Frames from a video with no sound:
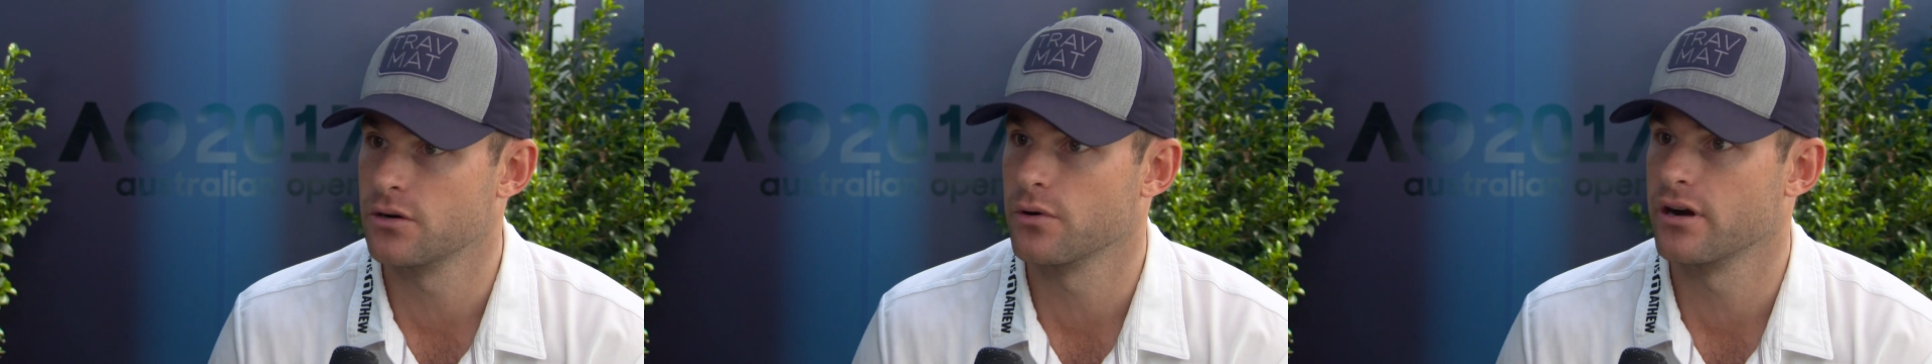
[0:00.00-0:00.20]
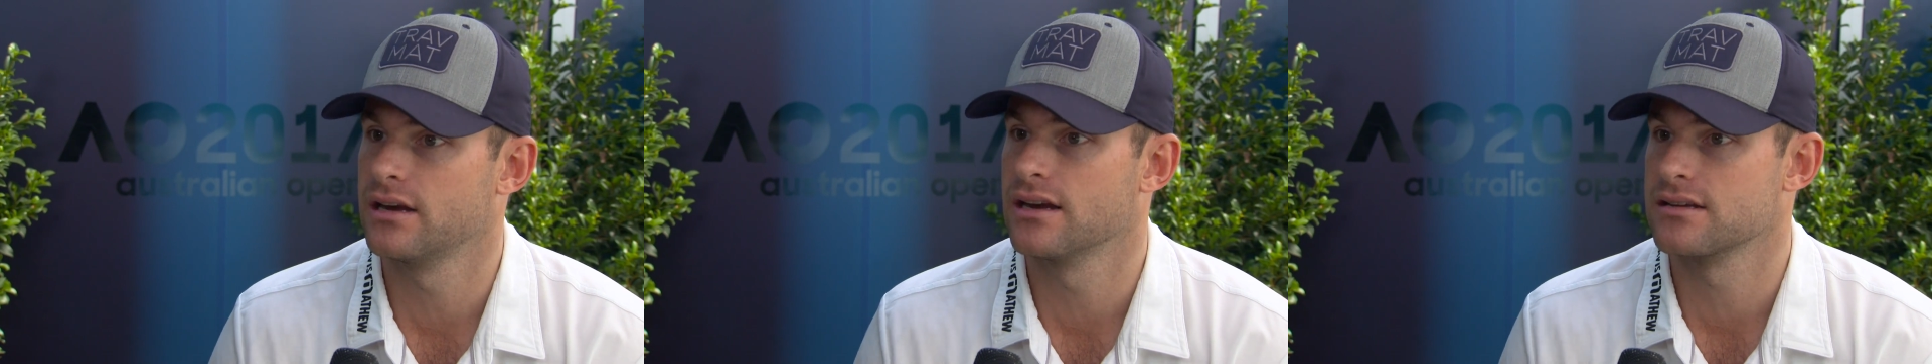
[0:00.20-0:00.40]
to
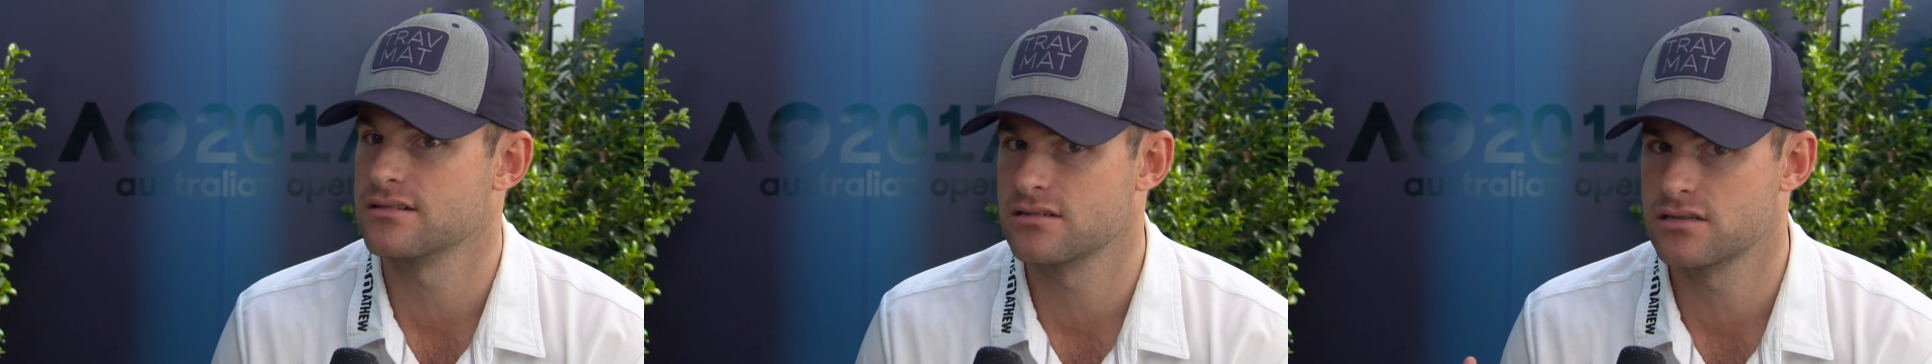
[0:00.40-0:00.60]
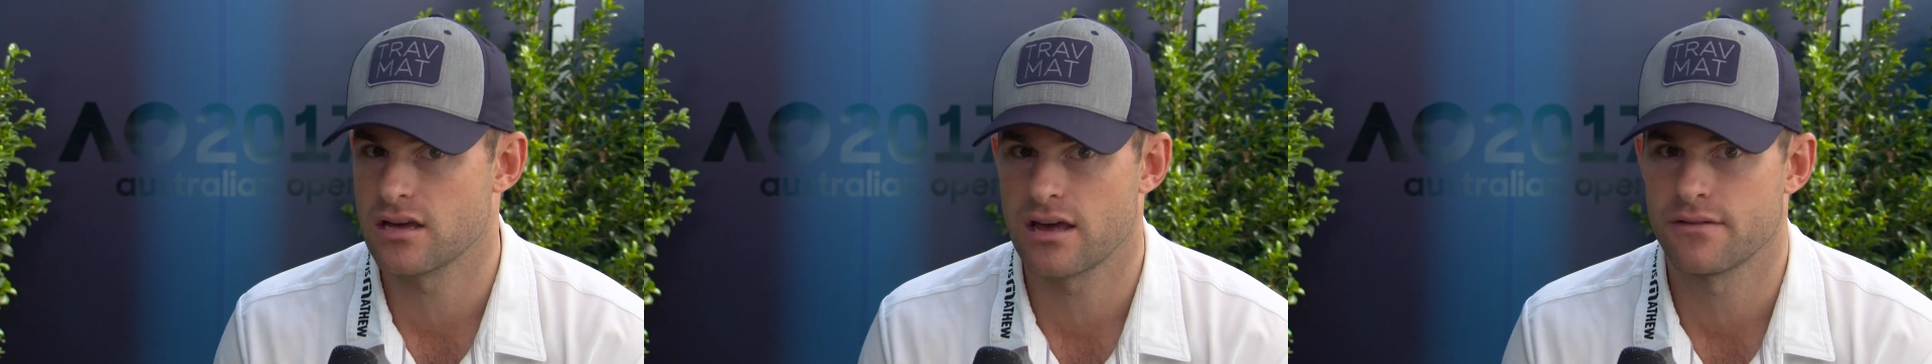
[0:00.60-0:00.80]
where he
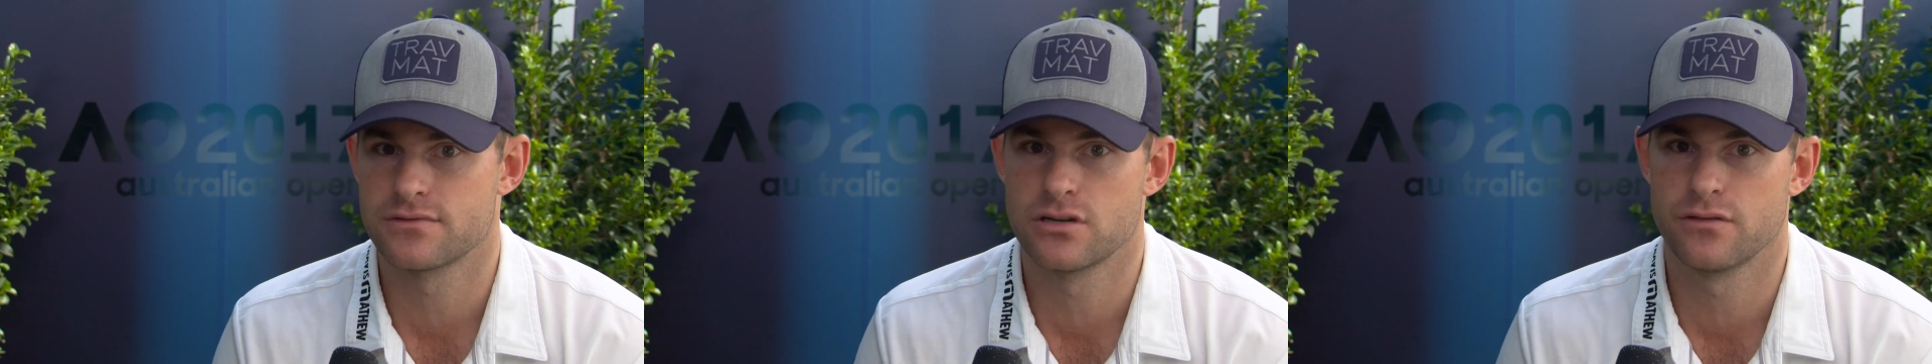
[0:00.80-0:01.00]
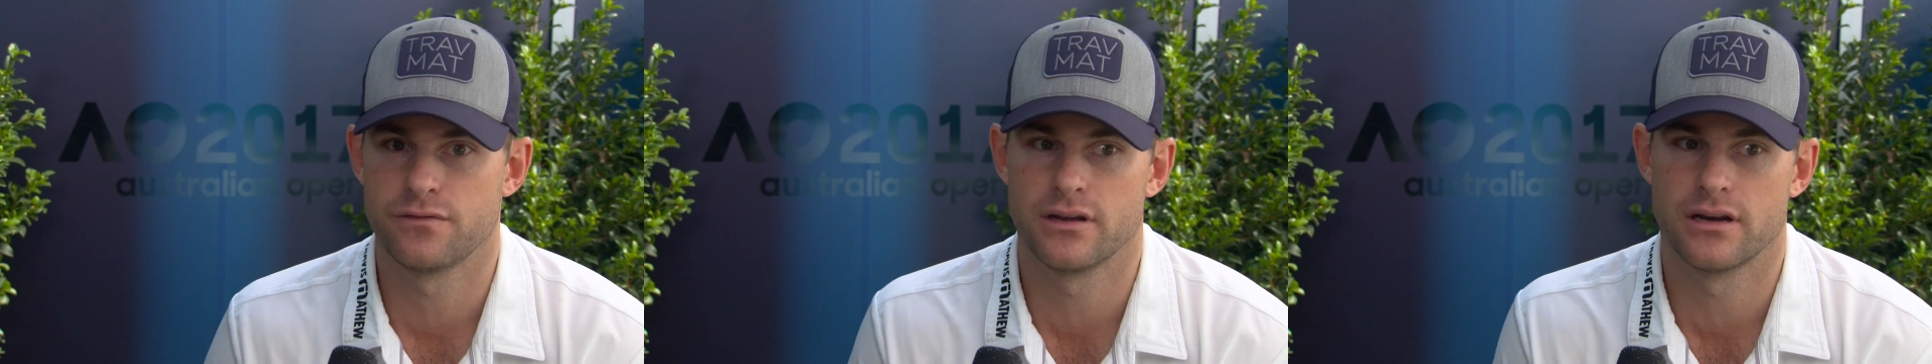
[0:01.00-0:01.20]
doesn't have
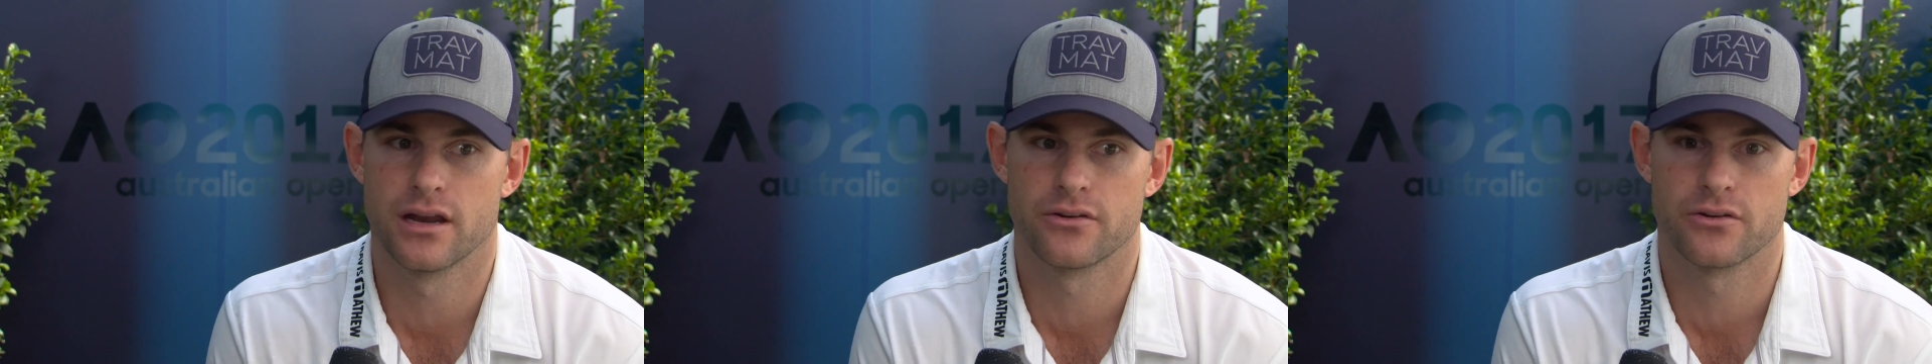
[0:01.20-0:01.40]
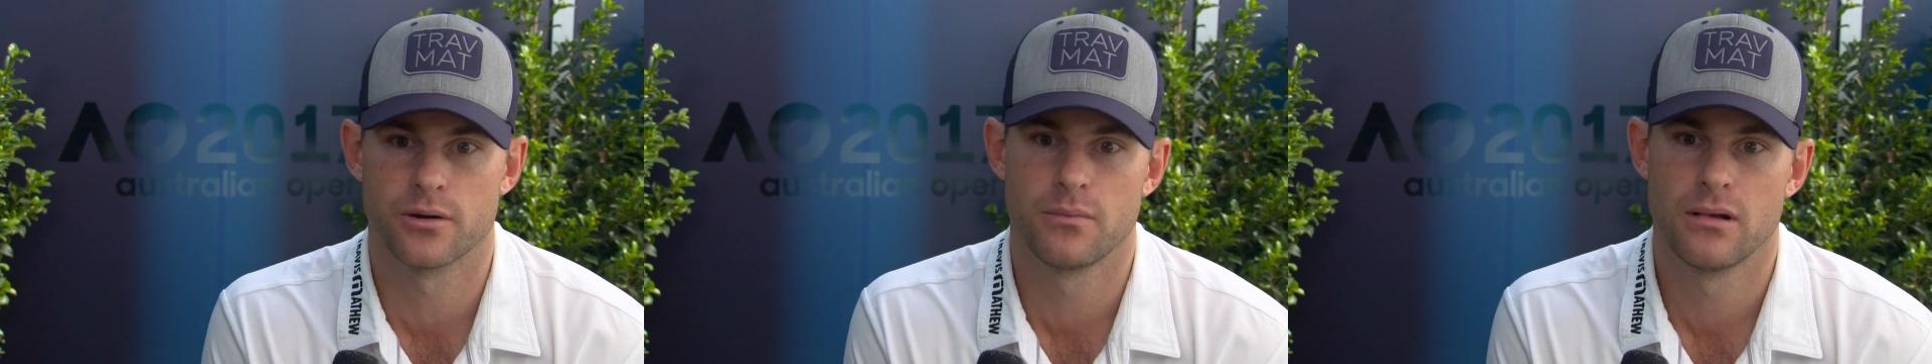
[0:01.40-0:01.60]
two feet
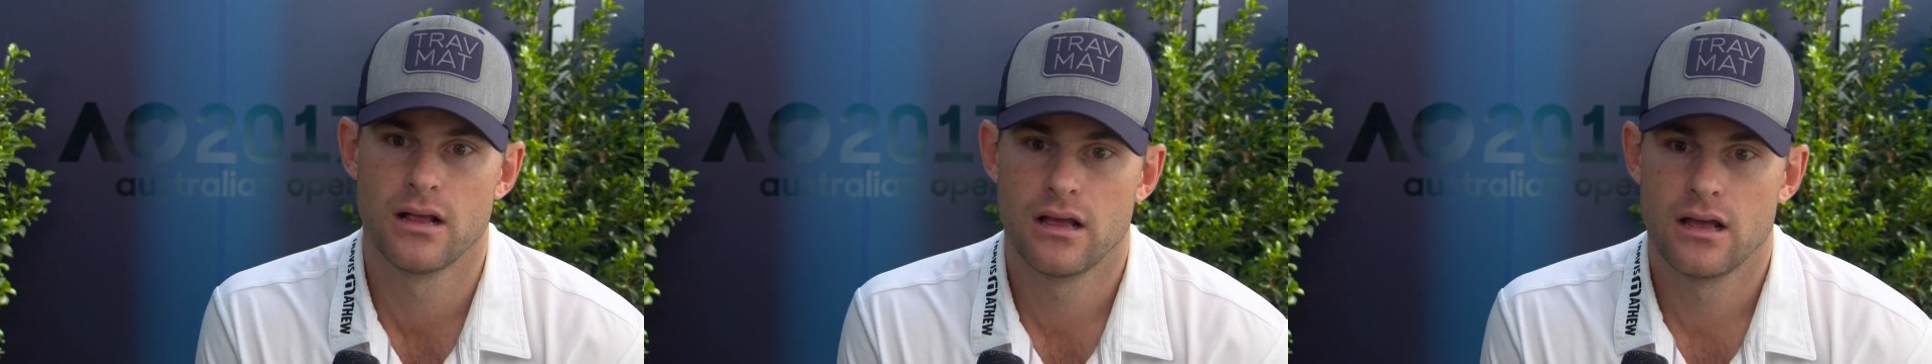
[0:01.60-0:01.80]
under him.